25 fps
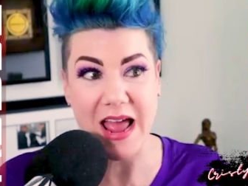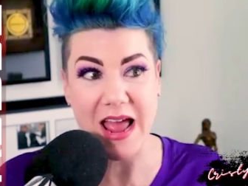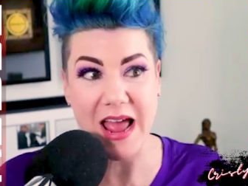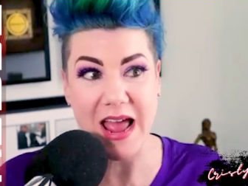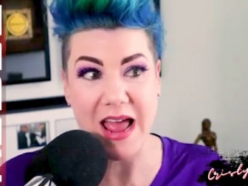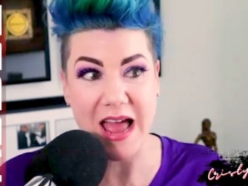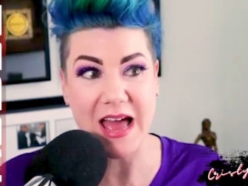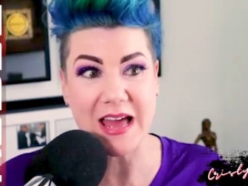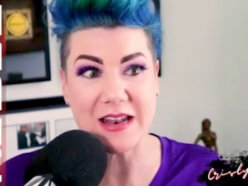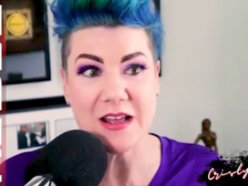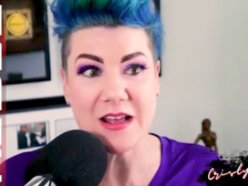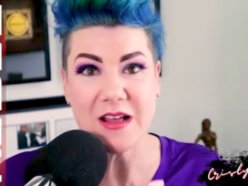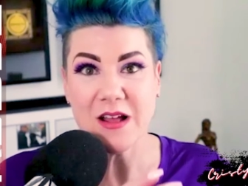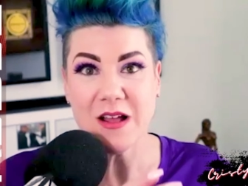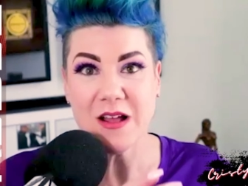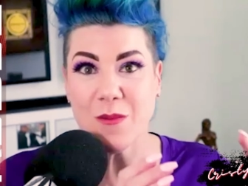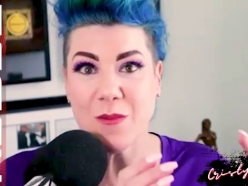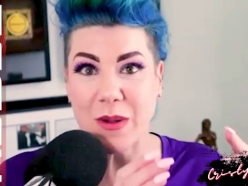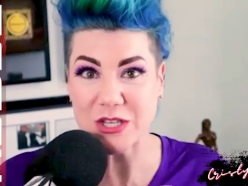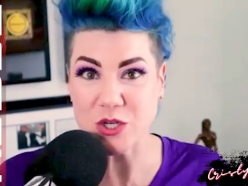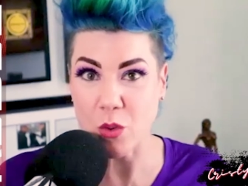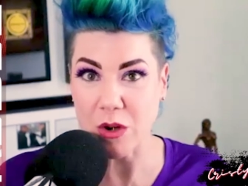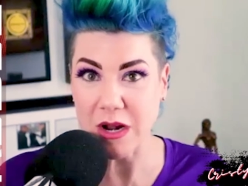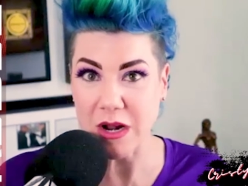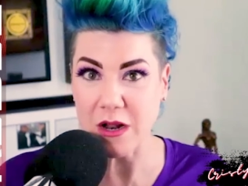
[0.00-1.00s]
I had
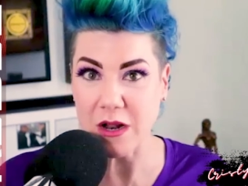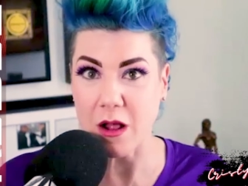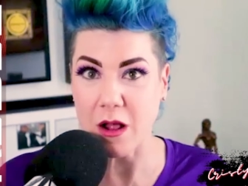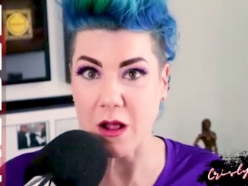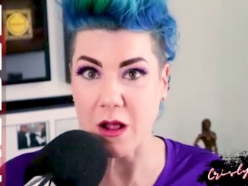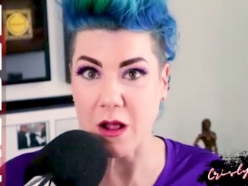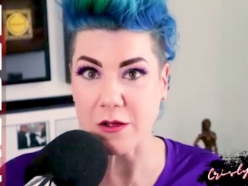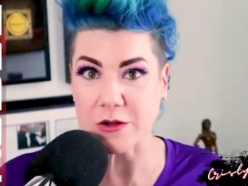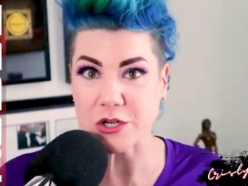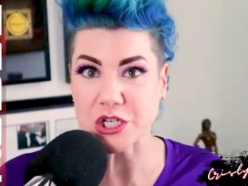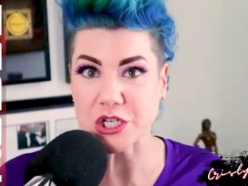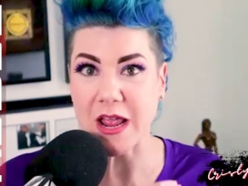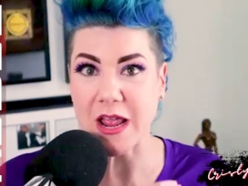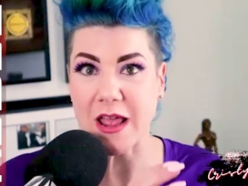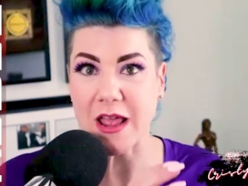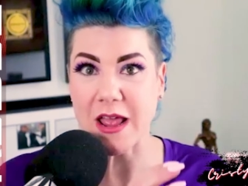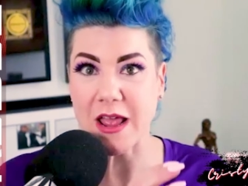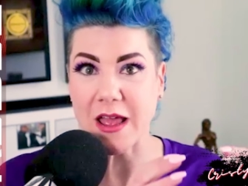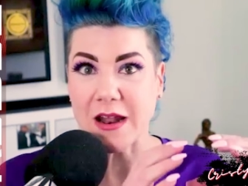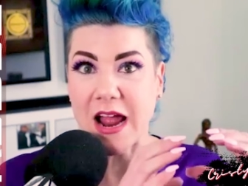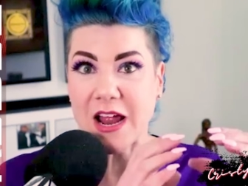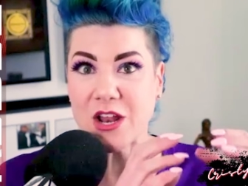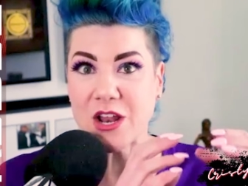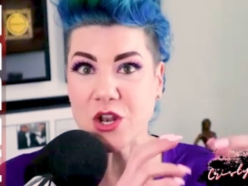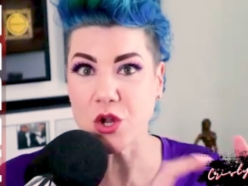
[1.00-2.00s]
my $20
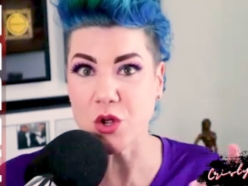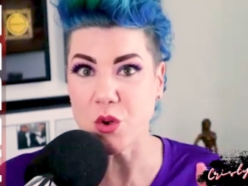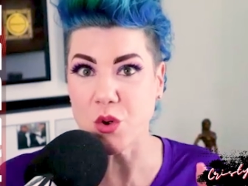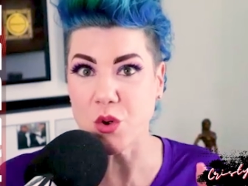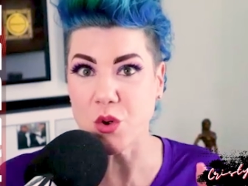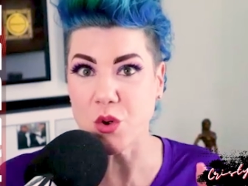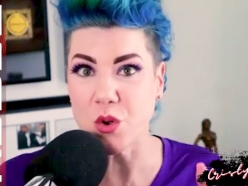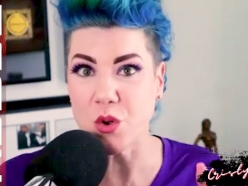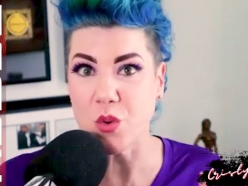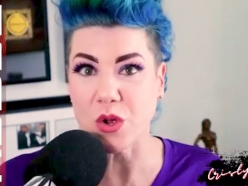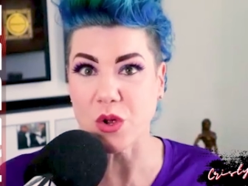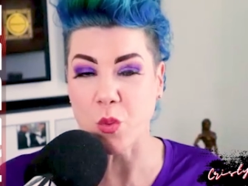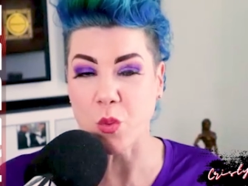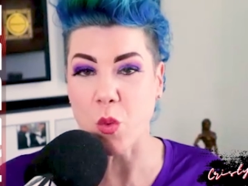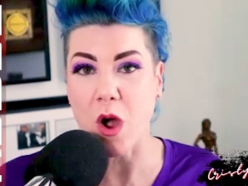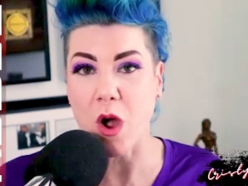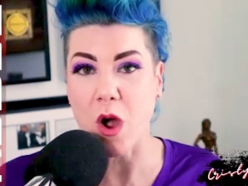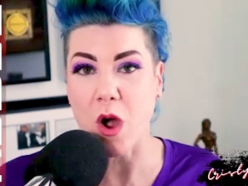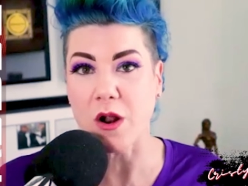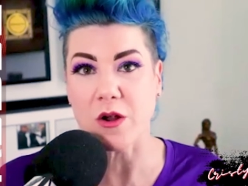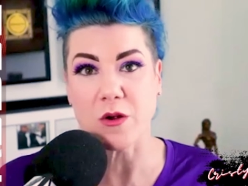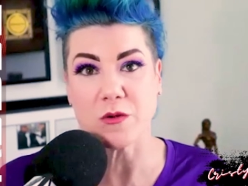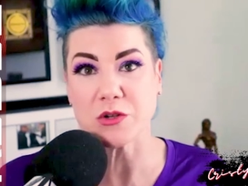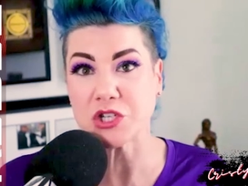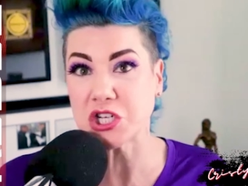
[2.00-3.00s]
and I knew with
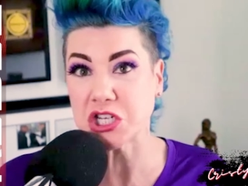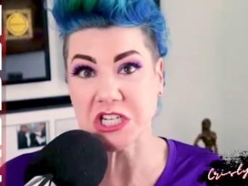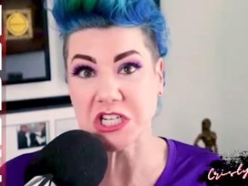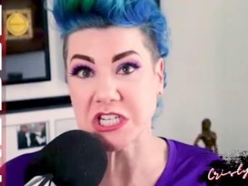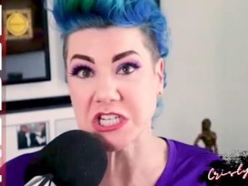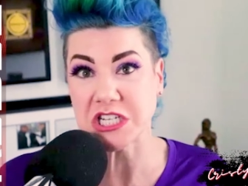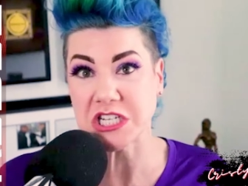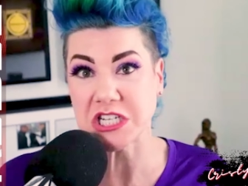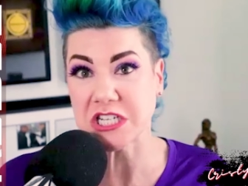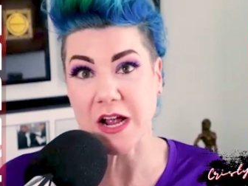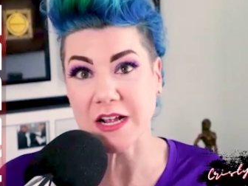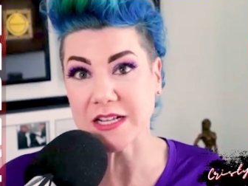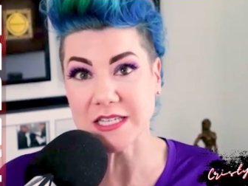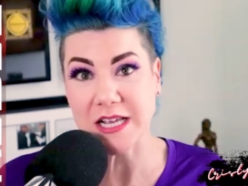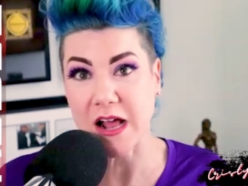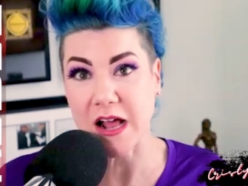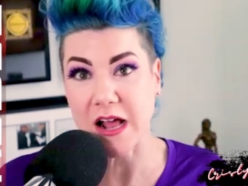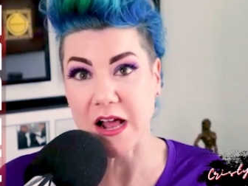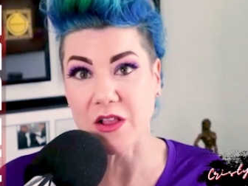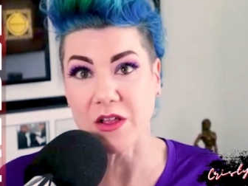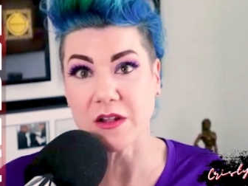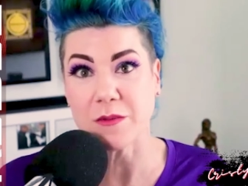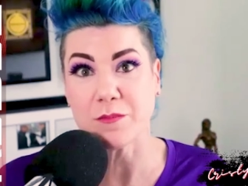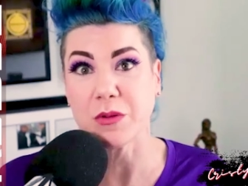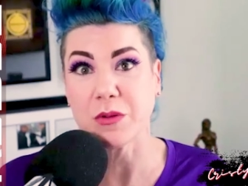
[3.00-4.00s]
water just a side
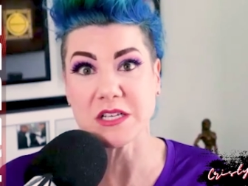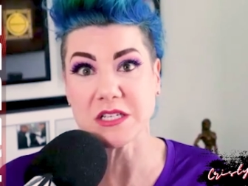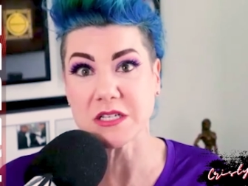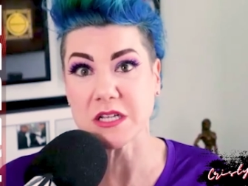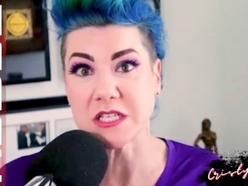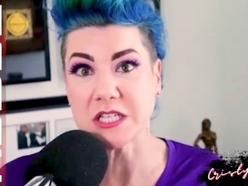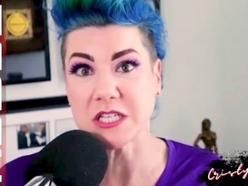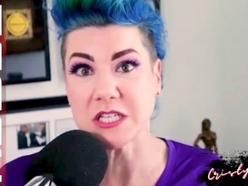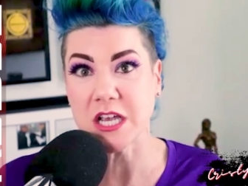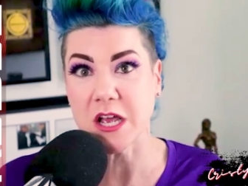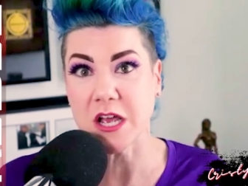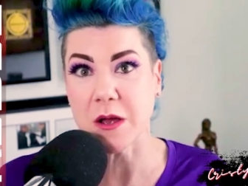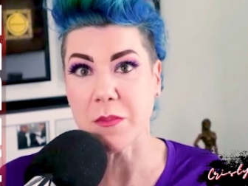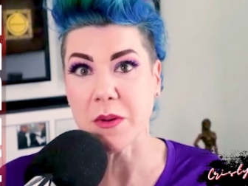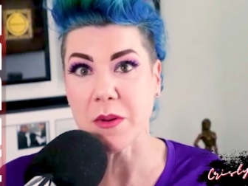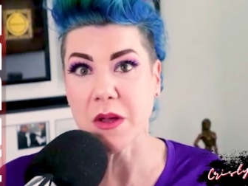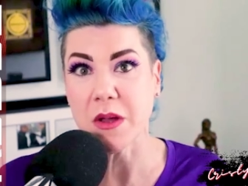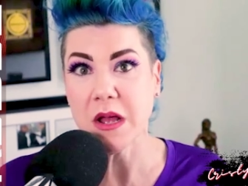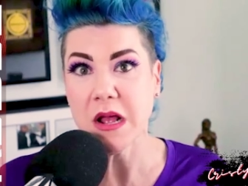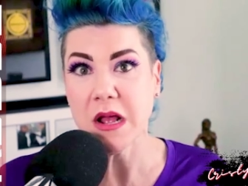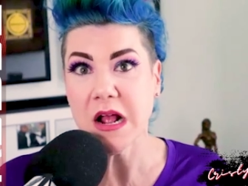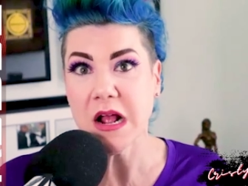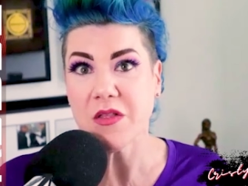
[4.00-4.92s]
salad plus the tip